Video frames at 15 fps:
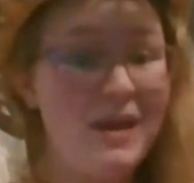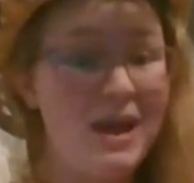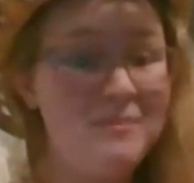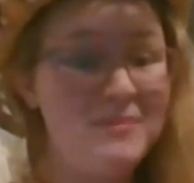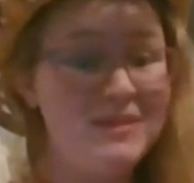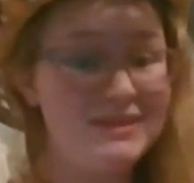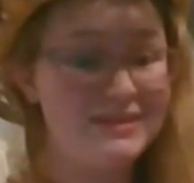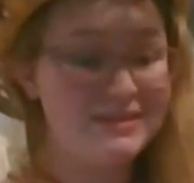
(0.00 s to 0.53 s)
I
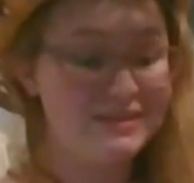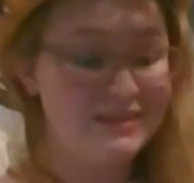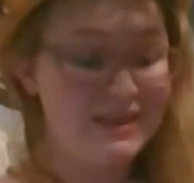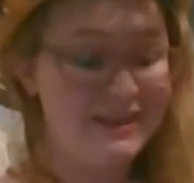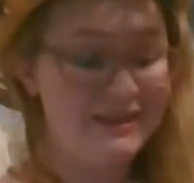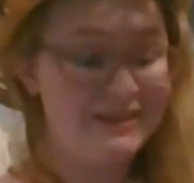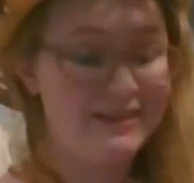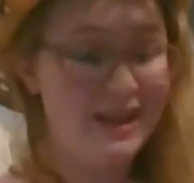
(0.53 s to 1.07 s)
missed the
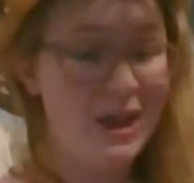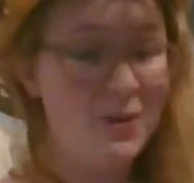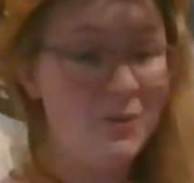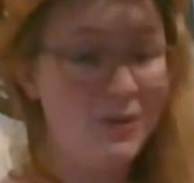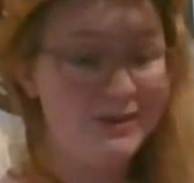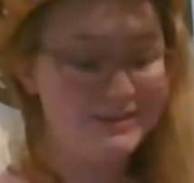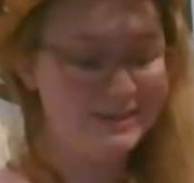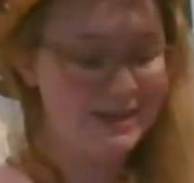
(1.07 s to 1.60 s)
lathe. I
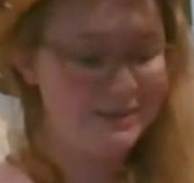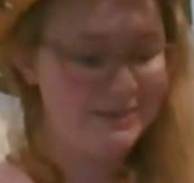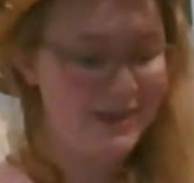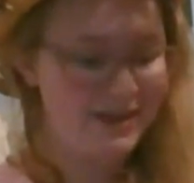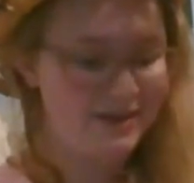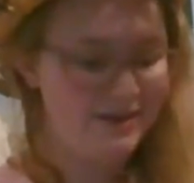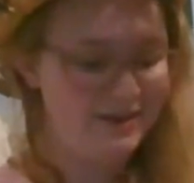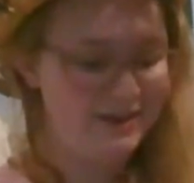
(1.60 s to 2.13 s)
want to get
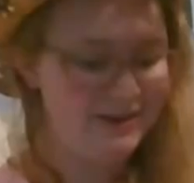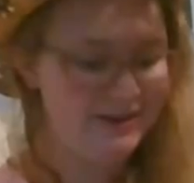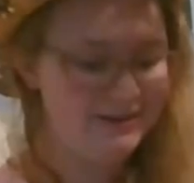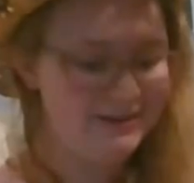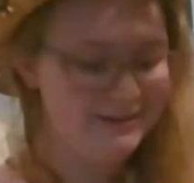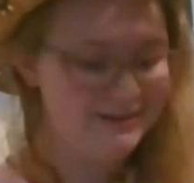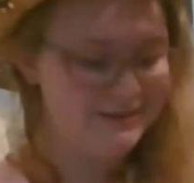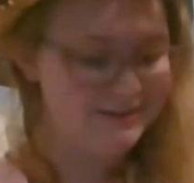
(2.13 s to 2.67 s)
back on
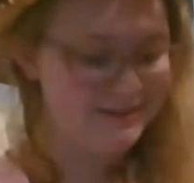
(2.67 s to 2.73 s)
it.